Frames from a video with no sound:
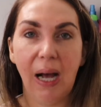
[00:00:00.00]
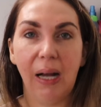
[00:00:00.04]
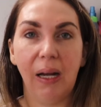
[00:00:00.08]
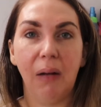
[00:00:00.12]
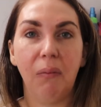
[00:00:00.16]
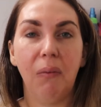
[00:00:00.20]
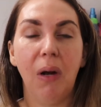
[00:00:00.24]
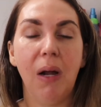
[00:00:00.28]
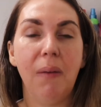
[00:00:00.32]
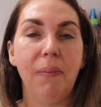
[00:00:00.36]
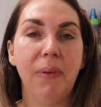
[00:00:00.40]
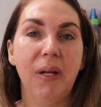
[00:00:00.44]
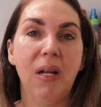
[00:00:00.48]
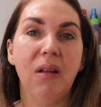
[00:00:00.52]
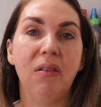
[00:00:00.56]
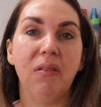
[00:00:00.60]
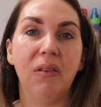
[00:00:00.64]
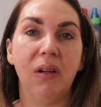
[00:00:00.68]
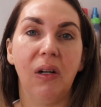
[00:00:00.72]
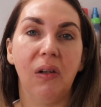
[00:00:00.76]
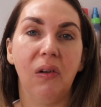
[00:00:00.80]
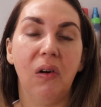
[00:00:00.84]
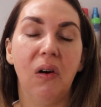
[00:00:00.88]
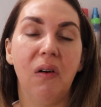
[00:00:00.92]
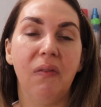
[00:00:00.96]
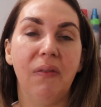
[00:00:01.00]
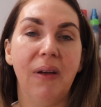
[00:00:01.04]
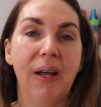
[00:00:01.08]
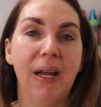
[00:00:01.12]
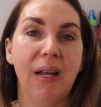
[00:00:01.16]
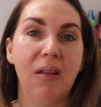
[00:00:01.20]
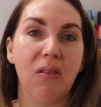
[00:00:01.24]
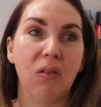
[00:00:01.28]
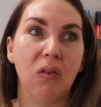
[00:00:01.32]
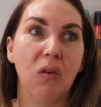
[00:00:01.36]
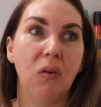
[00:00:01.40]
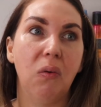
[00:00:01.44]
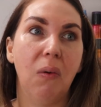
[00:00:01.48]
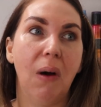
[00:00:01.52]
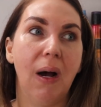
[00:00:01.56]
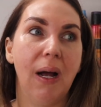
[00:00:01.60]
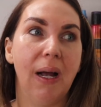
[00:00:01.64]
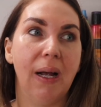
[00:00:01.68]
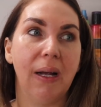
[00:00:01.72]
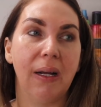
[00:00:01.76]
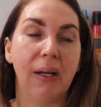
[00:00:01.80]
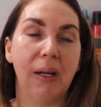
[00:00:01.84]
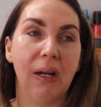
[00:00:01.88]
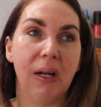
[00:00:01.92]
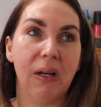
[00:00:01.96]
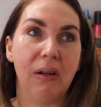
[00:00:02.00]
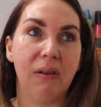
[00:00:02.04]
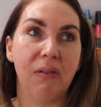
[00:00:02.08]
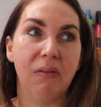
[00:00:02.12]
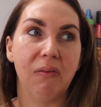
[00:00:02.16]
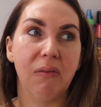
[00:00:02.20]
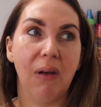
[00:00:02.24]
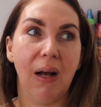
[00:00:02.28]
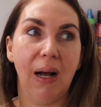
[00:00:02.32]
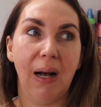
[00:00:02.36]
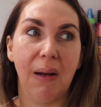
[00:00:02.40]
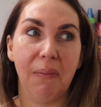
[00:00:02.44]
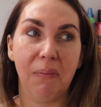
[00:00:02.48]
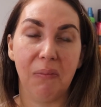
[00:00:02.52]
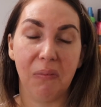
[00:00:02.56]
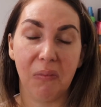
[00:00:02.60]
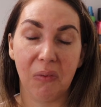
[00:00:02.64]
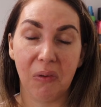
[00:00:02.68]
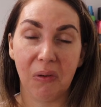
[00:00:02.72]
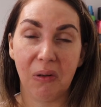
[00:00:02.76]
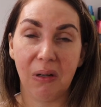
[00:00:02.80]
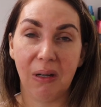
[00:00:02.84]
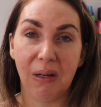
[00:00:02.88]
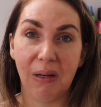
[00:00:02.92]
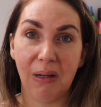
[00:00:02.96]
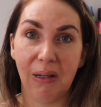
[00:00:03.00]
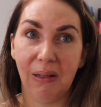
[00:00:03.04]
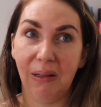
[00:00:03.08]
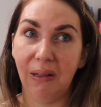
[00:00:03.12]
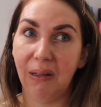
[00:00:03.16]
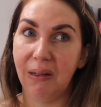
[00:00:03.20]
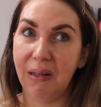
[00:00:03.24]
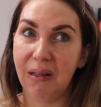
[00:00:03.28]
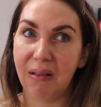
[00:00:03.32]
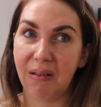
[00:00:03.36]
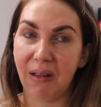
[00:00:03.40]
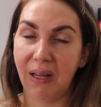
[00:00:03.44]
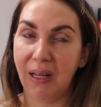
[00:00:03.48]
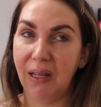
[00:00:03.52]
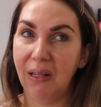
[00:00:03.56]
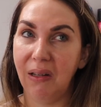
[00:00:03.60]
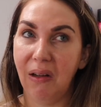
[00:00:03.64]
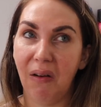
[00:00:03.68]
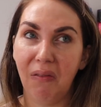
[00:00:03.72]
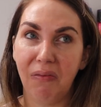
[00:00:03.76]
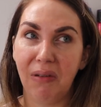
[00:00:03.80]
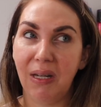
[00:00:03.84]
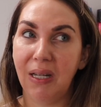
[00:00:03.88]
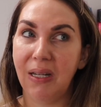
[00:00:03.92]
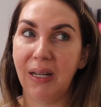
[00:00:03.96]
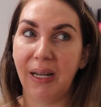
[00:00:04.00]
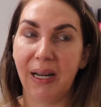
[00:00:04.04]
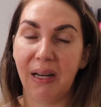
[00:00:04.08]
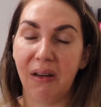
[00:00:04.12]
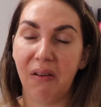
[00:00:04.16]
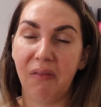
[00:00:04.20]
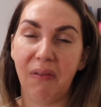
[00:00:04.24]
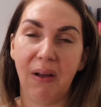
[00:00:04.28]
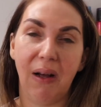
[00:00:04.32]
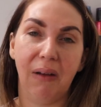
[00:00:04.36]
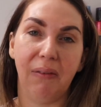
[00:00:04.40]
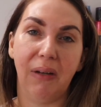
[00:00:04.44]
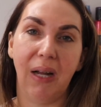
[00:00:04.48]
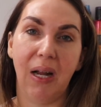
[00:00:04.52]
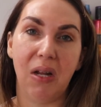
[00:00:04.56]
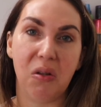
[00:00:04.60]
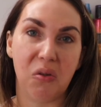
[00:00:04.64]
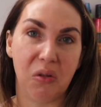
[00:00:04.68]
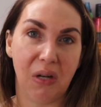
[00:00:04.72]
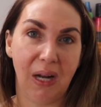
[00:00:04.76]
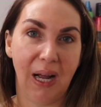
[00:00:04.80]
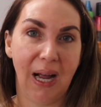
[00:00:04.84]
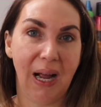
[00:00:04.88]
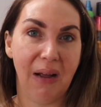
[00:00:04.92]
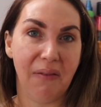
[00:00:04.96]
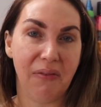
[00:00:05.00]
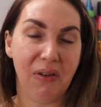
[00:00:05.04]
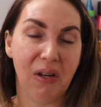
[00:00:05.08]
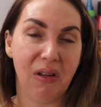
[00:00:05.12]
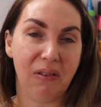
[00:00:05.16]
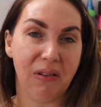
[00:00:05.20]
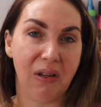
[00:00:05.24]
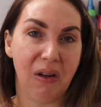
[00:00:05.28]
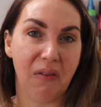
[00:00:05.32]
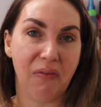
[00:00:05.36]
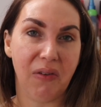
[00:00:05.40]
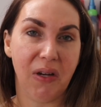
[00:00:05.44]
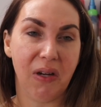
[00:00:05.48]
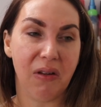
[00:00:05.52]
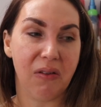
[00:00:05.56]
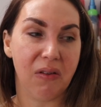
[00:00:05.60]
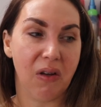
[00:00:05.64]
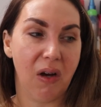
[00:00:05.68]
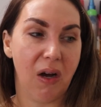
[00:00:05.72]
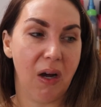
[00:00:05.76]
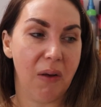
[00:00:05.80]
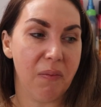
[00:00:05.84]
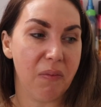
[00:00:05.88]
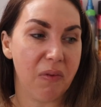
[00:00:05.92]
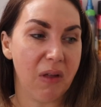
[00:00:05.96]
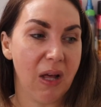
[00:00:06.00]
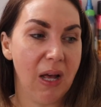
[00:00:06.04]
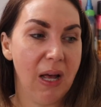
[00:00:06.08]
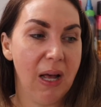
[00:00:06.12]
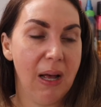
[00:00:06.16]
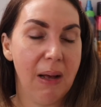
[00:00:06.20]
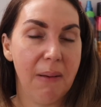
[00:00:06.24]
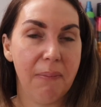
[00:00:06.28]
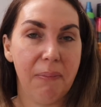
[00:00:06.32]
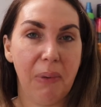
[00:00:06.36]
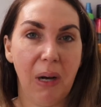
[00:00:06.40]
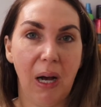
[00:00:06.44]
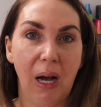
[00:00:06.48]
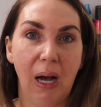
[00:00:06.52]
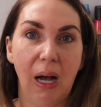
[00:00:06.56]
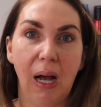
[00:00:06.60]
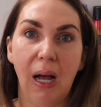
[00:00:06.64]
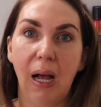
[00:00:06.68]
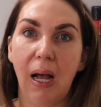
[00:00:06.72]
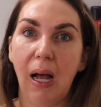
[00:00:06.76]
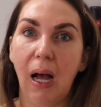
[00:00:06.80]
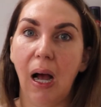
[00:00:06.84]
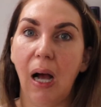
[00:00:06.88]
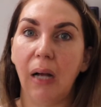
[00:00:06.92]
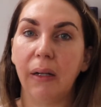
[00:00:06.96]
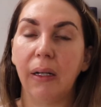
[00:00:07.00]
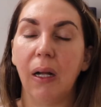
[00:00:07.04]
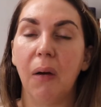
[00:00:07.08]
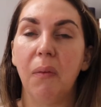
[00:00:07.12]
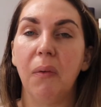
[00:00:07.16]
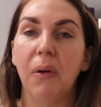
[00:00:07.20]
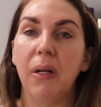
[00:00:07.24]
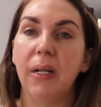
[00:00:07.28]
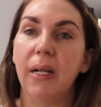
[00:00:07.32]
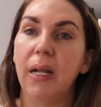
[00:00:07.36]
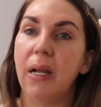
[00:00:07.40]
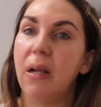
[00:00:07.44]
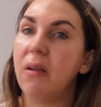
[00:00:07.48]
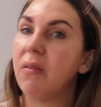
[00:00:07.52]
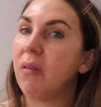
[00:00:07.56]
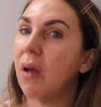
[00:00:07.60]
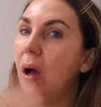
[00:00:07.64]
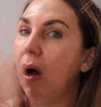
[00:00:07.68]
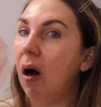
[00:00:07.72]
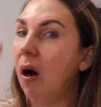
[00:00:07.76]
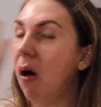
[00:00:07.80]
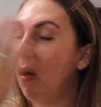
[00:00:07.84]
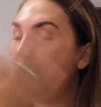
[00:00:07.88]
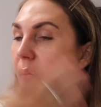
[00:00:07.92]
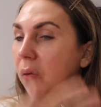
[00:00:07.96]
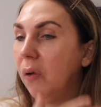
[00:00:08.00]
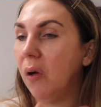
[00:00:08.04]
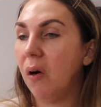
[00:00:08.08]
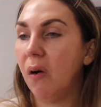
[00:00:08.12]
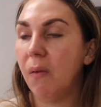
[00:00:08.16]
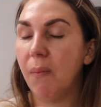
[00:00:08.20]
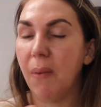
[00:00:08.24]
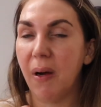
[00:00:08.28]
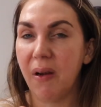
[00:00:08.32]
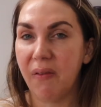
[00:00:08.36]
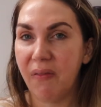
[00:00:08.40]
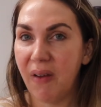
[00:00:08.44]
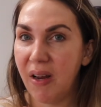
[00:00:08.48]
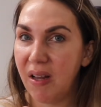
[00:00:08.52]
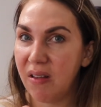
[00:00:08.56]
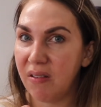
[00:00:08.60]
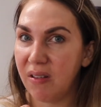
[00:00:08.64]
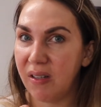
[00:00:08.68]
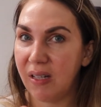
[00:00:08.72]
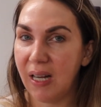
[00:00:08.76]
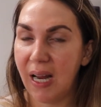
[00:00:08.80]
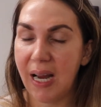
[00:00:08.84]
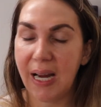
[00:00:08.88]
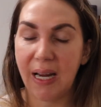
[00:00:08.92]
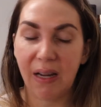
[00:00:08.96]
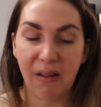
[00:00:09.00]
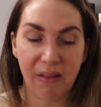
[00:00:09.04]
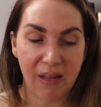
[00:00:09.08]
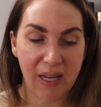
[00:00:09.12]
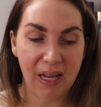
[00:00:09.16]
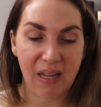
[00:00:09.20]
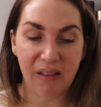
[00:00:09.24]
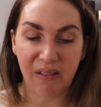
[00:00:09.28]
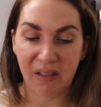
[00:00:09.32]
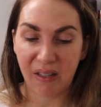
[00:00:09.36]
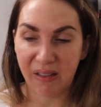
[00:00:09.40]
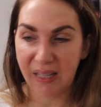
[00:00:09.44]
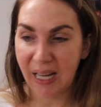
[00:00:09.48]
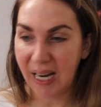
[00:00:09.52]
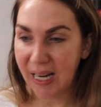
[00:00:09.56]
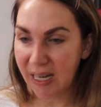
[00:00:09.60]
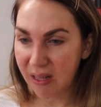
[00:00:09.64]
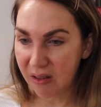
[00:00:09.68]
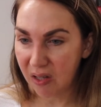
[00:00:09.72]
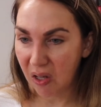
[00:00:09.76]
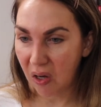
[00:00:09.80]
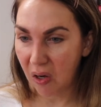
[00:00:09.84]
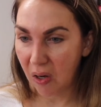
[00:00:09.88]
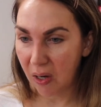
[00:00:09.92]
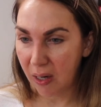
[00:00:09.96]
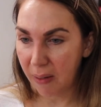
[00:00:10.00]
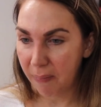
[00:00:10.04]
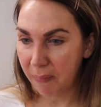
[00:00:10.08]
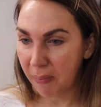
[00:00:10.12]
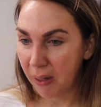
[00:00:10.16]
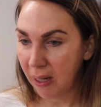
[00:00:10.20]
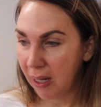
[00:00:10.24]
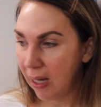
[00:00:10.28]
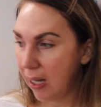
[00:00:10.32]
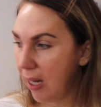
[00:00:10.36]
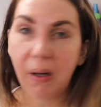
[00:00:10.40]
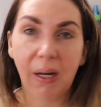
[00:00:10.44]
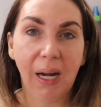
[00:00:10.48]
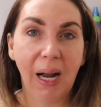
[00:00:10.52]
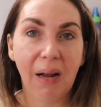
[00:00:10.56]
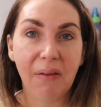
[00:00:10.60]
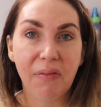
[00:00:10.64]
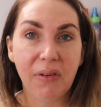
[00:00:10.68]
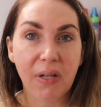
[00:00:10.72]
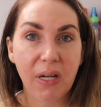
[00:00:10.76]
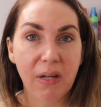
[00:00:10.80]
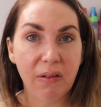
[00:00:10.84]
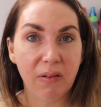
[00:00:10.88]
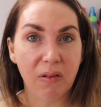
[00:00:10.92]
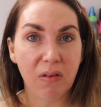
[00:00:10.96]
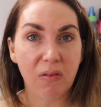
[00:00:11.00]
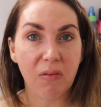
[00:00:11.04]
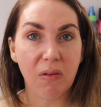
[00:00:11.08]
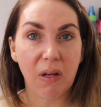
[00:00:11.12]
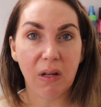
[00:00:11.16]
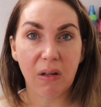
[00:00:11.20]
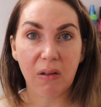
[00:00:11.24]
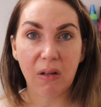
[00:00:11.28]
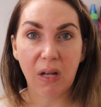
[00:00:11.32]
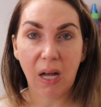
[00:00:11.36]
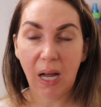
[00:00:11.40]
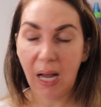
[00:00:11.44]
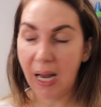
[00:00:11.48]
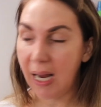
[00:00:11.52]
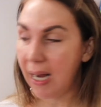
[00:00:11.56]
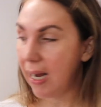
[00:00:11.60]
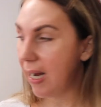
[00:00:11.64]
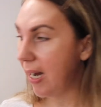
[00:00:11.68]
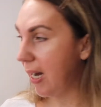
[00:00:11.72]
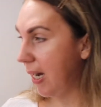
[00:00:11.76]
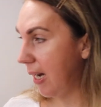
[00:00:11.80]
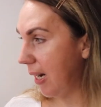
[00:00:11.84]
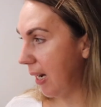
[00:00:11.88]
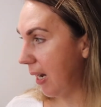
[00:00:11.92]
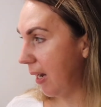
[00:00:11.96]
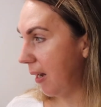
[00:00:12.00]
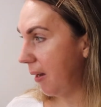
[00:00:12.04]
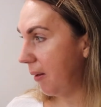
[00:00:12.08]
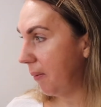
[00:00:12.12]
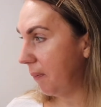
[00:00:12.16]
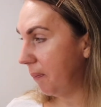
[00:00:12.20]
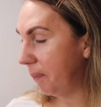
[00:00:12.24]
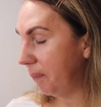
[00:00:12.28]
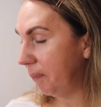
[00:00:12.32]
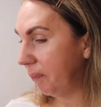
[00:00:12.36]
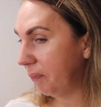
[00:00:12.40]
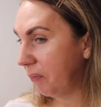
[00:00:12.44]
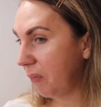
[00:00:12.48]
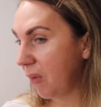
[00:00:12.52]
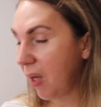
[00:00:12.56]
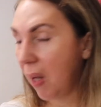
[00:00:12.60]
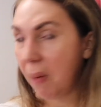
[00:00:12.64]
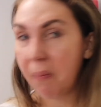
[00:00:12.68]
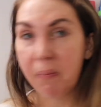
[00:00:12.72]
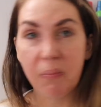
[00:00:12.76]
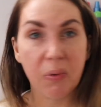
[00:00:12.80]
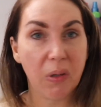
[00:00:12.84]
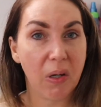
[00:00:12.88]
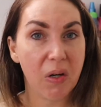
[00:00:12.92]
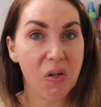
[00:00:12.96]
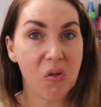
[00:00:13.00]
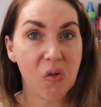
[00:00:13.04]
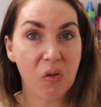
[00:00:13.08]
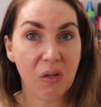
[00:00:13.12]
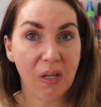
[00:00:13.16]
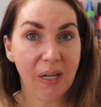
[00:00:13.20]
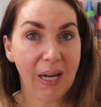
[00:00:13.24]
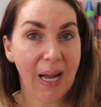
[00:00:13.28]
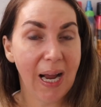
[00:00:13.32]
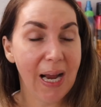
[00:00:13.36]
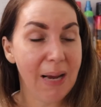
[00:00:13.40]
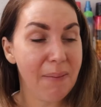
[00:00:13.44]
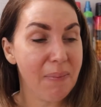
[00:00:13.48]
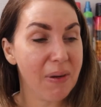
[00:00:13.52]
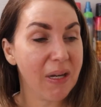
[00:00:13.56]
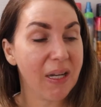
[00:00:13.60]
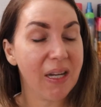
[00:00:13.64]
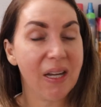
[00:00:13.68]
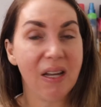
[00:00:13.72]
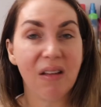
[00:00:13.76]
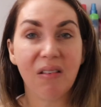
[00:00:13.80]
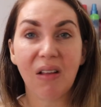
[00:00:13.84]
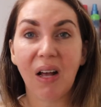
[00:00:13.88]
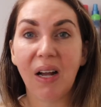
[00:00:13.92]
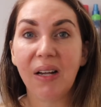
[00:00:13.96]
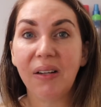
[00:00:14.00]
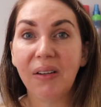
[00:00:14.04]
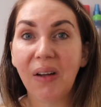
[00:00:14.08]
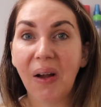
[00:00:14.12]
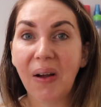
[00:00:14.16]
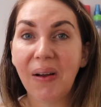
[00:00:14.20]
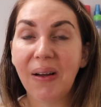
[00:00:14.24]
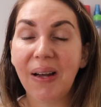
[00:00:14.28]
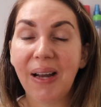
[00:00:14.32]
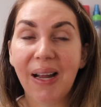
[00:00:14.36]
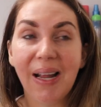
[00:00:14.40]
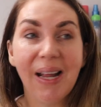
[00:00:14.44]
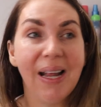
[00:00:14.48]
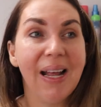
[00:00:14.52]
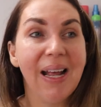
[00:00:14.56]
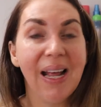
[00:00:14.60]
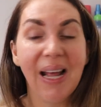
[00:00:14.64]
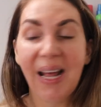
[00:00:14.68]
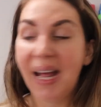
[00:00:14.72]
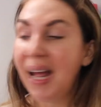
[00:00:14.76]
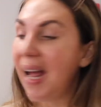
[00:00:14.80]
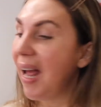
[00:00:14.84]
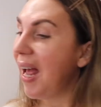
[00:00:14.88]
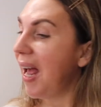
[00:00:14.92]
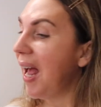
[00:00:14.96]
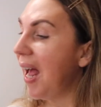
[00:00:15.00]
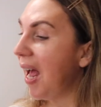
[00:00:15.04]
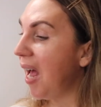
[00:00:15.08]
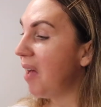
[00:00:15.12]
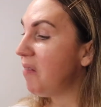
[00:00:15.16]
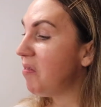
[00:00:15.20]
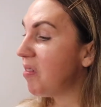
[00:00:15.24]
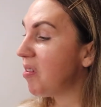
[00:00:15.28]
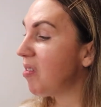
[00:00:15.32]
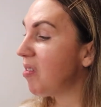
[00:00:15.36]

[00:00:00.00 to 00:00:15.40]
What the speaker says: and I won't be using a lot of it. It's quite a good, it's a lovely looking foundation. I have used it a few times, but I don't want to use a whole lot on my face today because it is the daytime. I'm going to have to use a brush today because I don't have